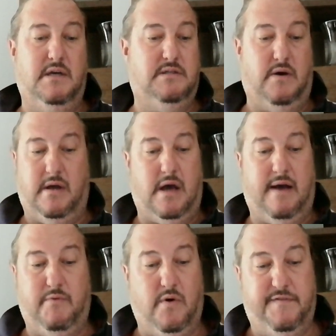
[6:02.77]
sorry, I
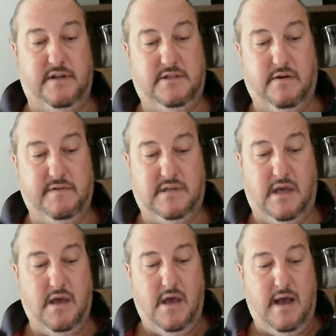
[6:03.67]
haven't quite finished, obviously.
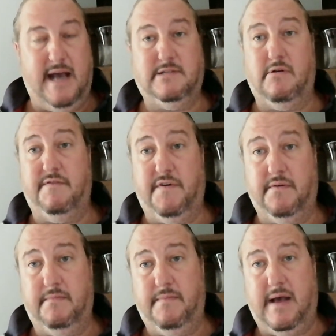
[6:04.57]
Ezra
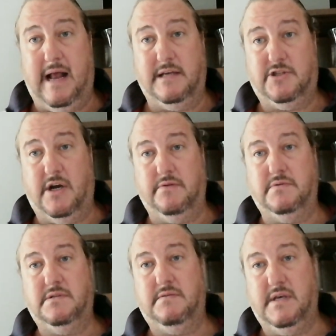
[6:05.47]
Levant, Alex
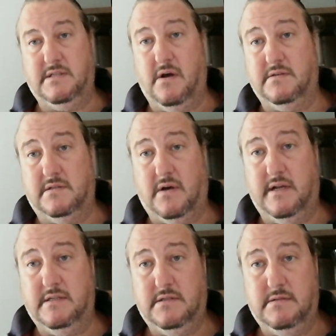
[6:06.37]
Jones, these guys are
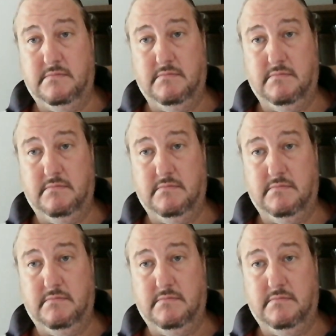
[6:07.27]
Zionists.